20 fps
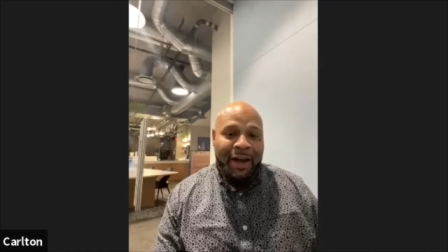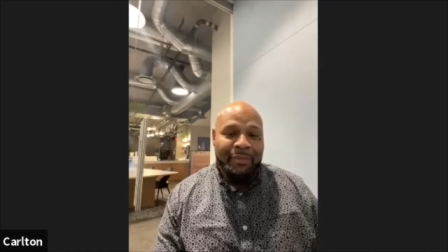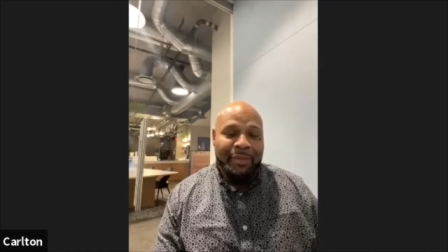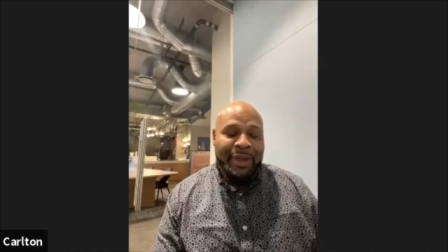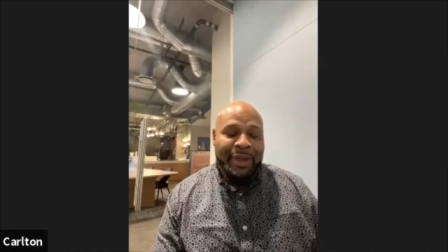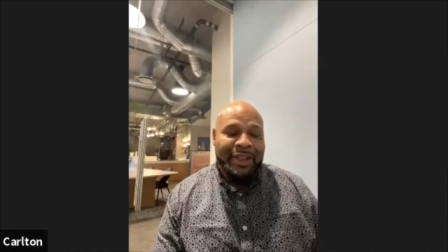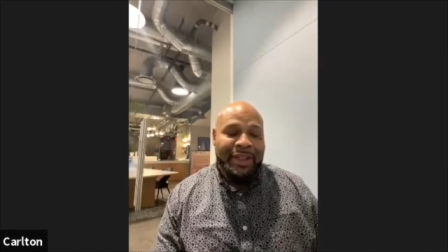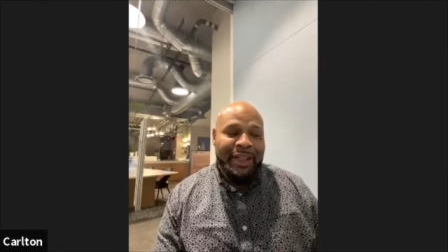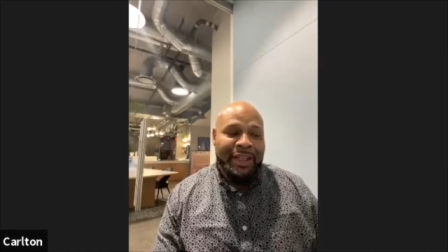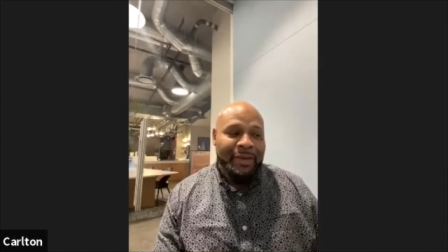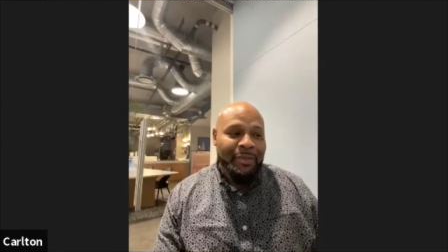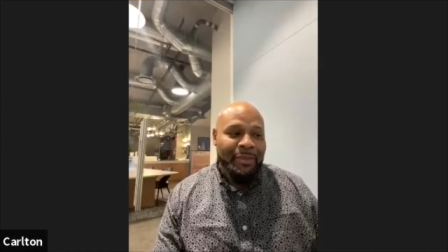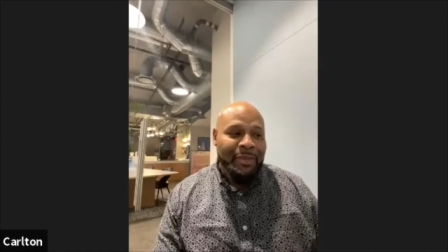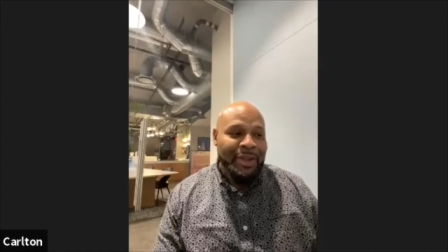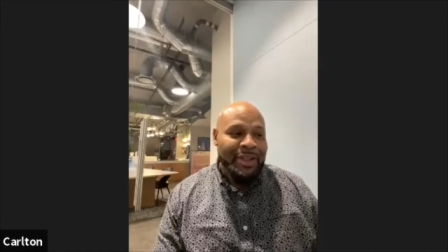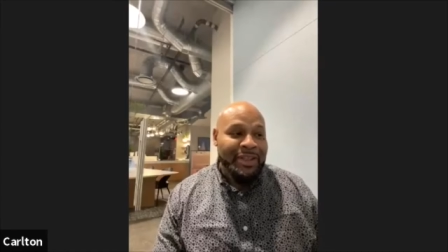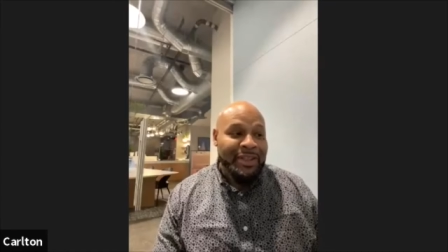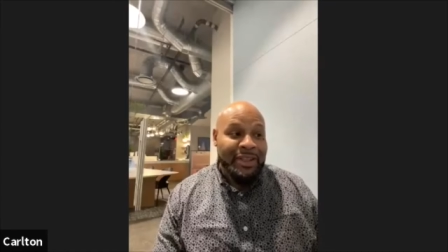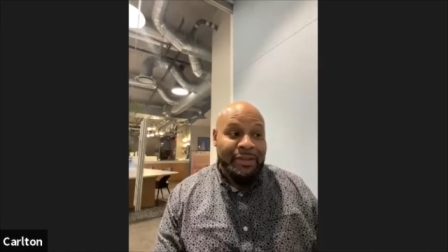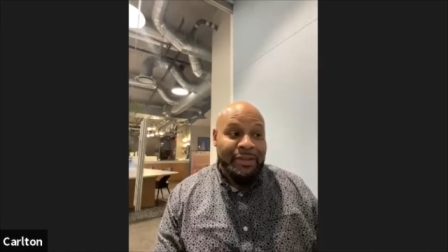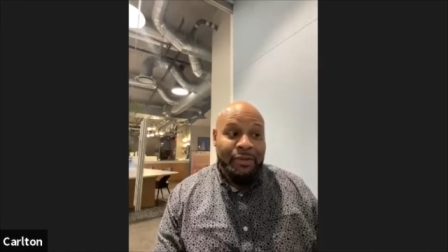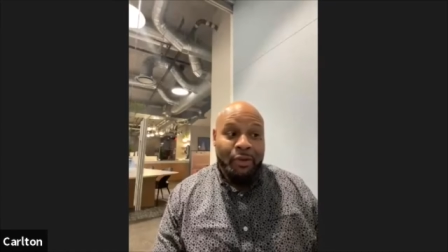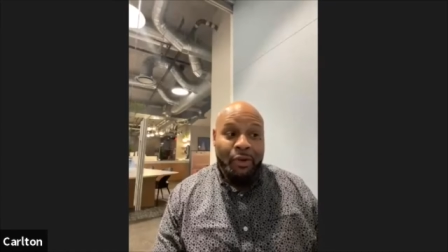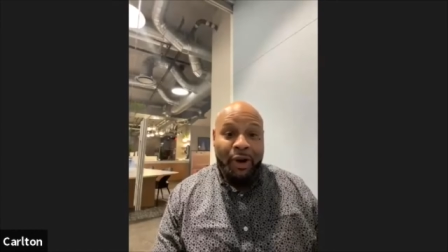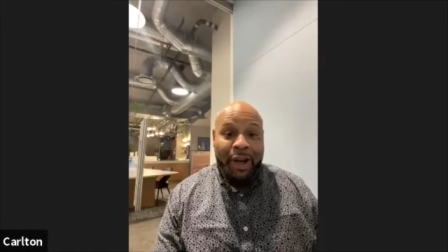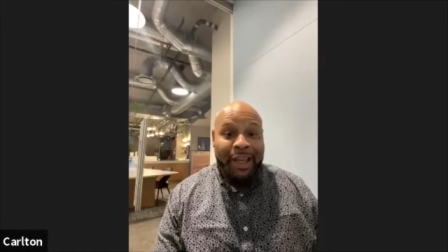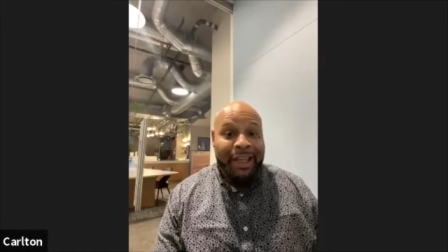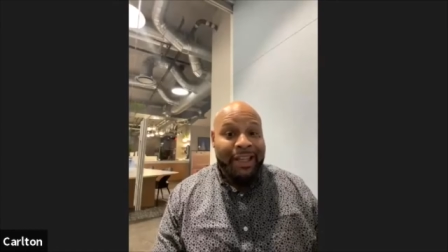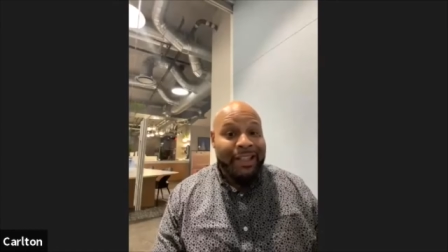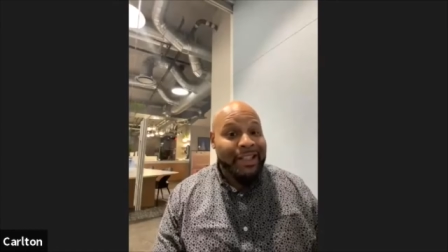Been in the business
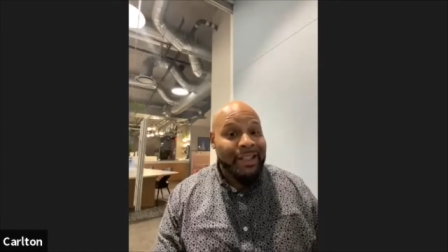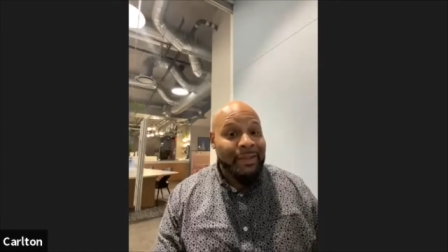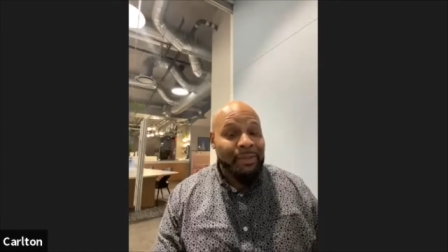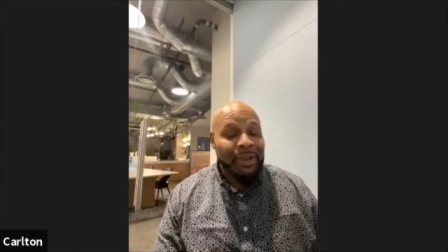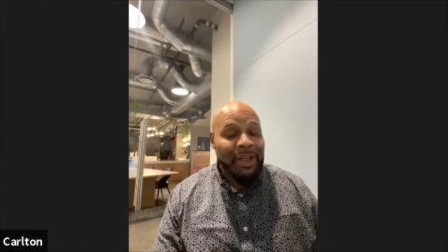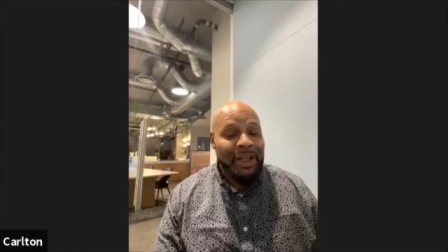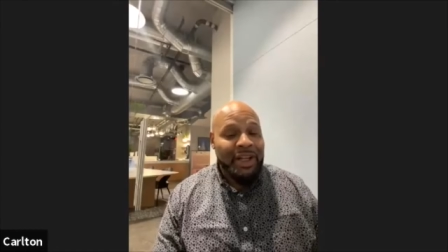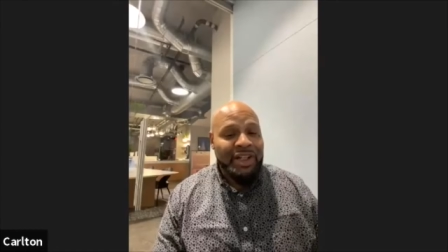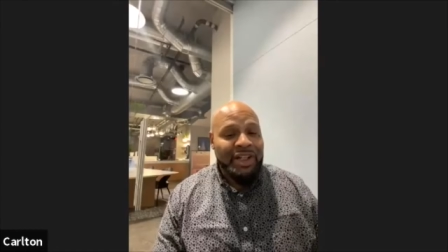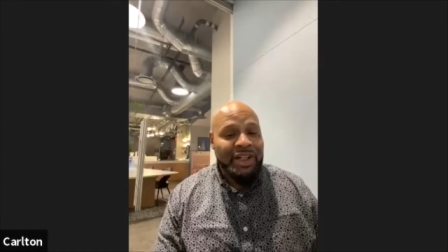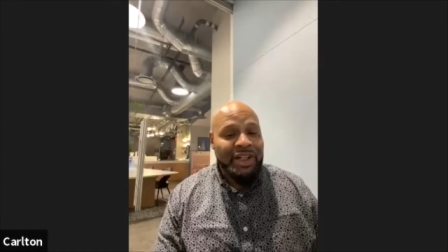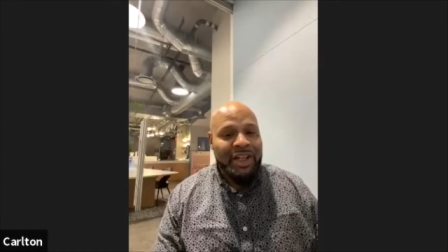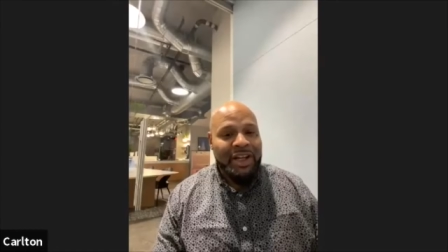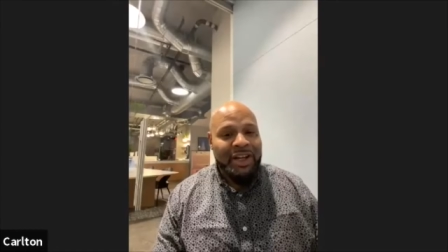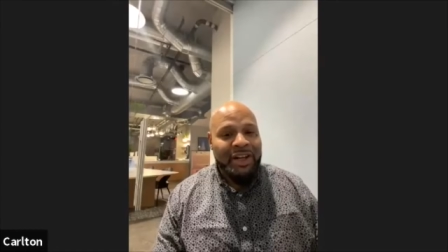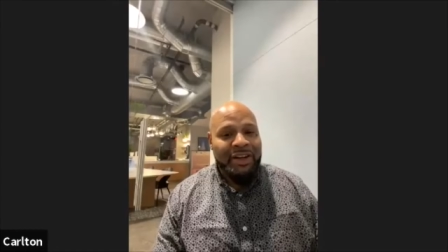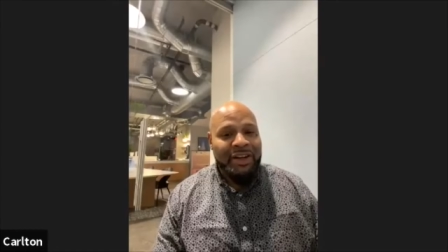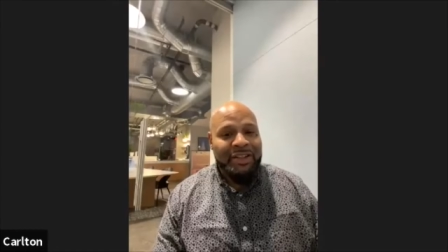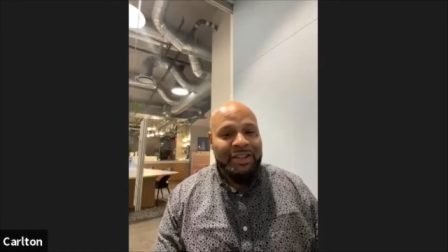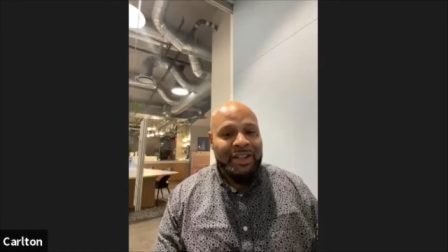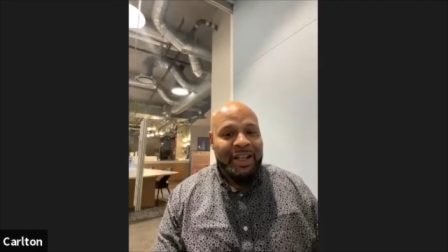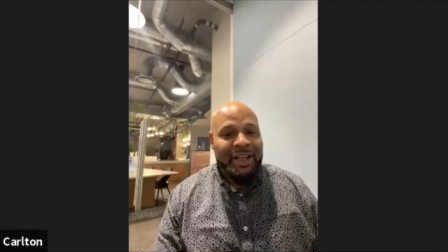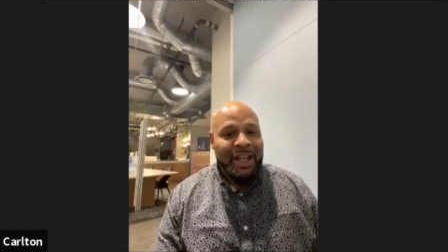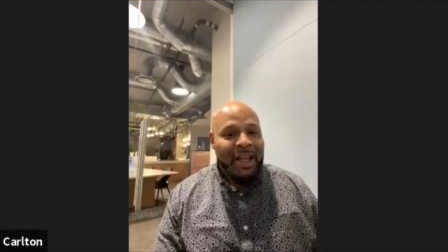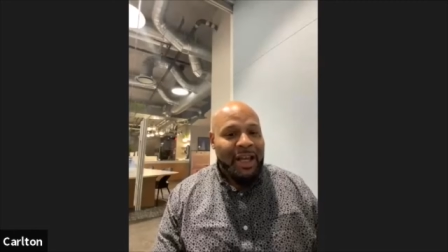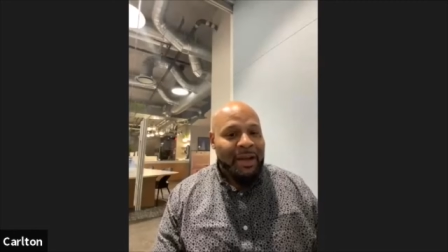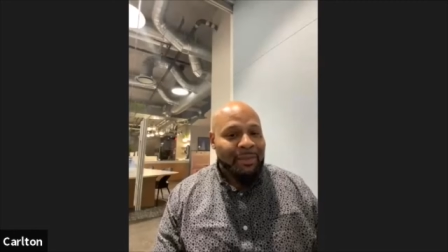for 18 plus years.